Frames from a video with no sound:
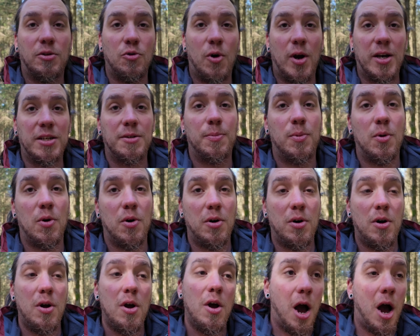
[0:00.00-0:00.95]
to
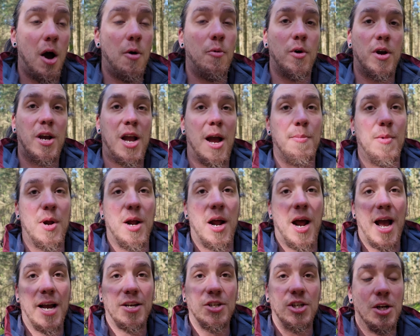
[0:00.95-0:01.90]
explore how a
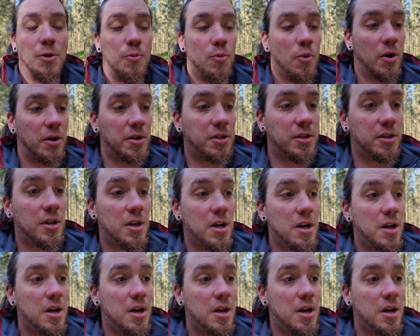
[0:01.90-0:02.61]
camera actually works